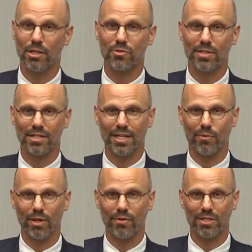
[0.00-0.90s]
So as I said,
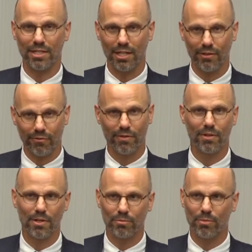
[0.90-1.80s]
we receive
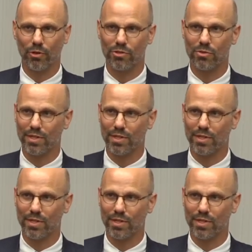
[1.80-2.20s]
proposals.